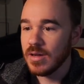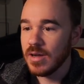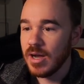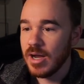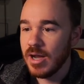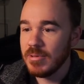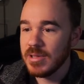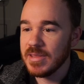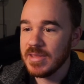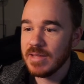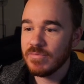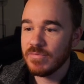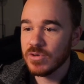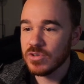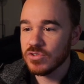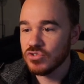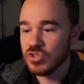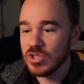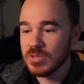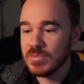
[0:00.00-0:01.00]
And then for
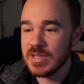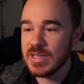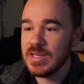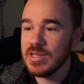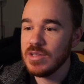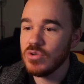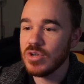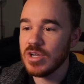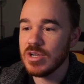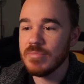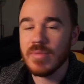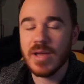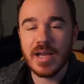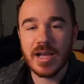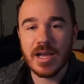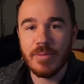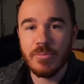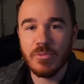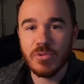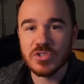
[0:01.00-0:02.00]
stream key, you can
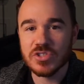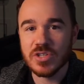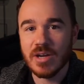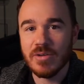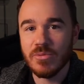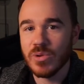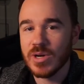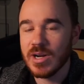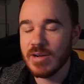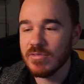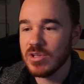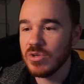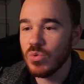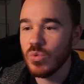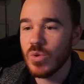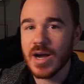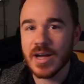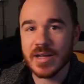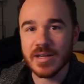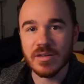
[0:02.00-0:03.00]
make up whatever you
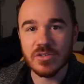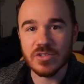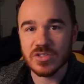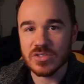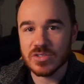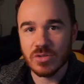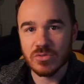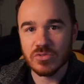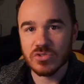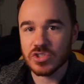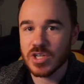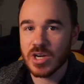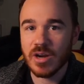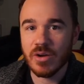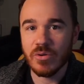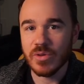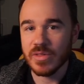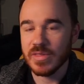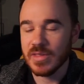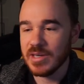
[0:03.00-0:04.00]
want here. Just don't share
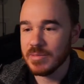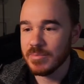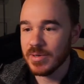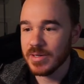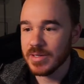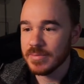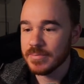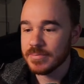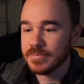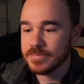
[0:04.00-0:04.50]
it with anybody.